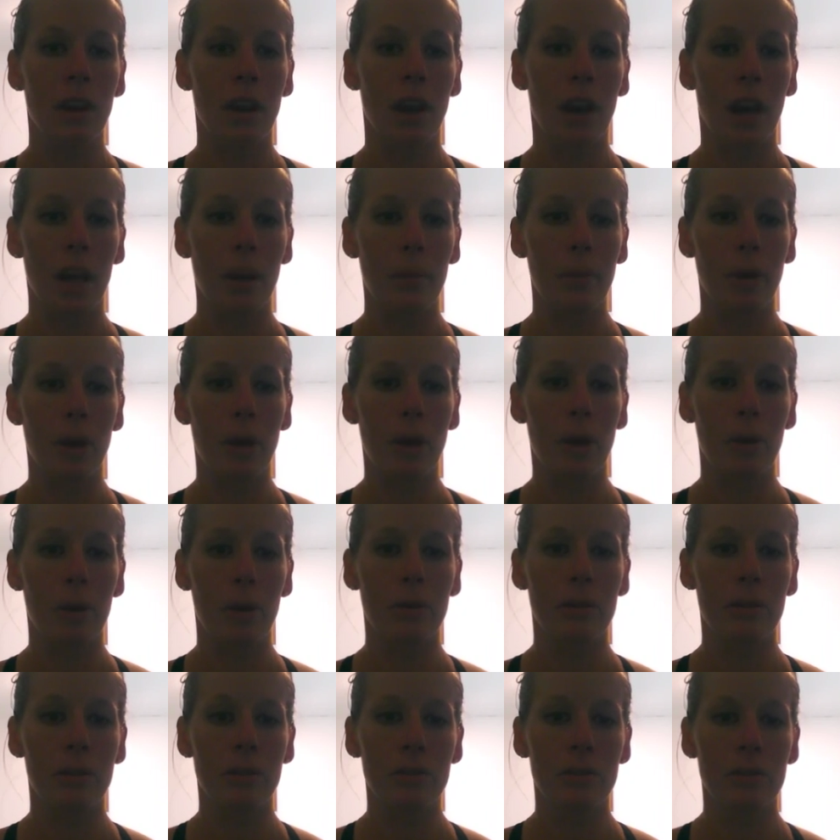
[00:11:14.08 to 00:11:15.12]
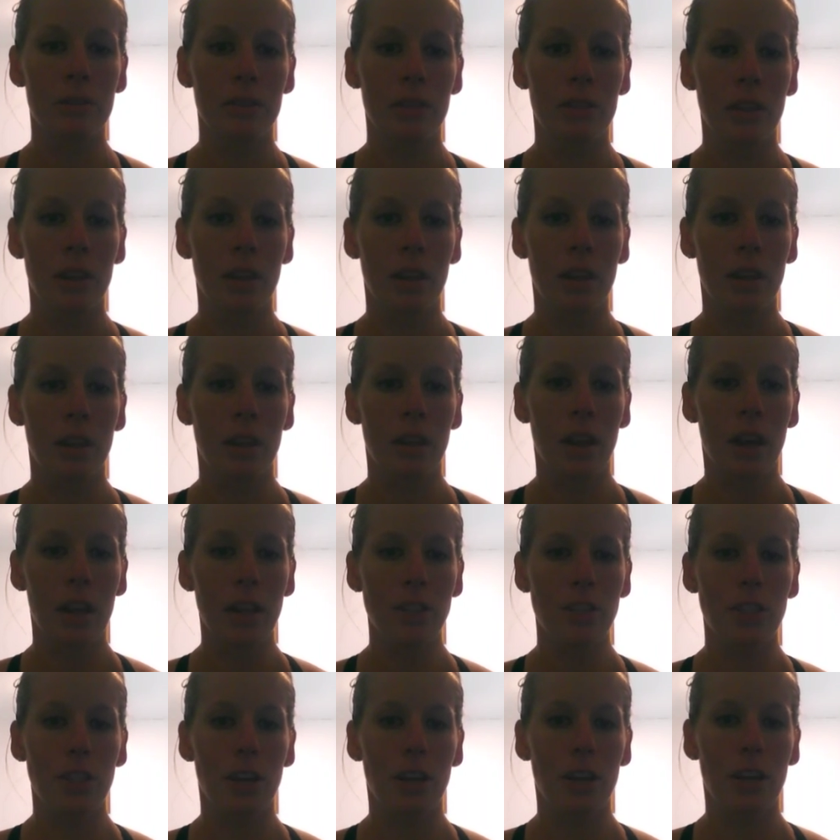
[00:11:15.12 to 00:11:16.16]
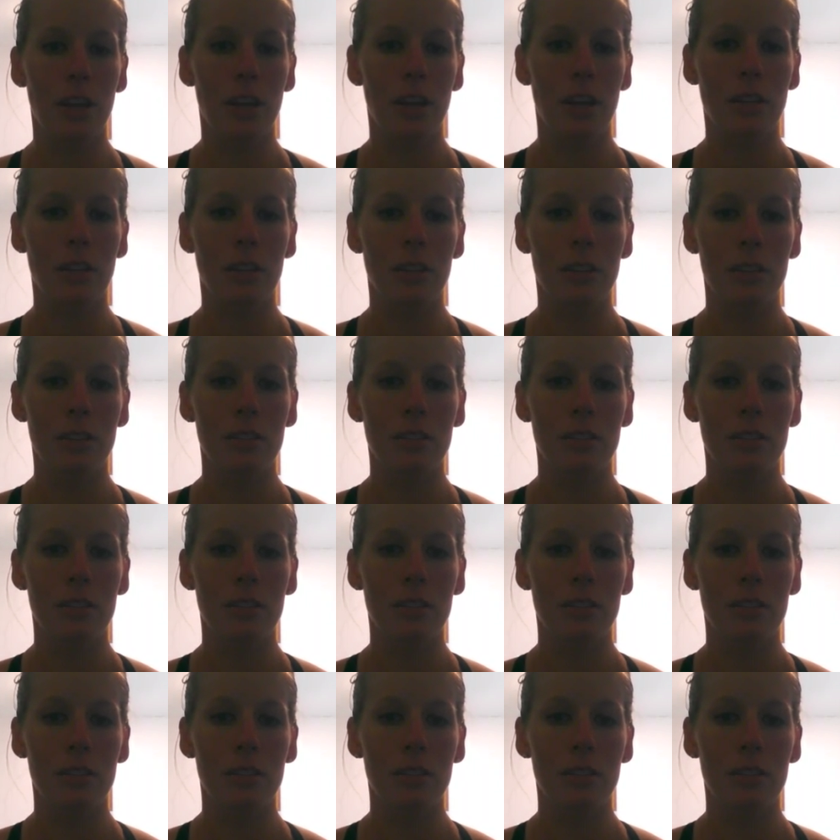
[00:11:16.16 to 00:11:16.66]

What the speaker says: Hi, Mo. Hi, Sean.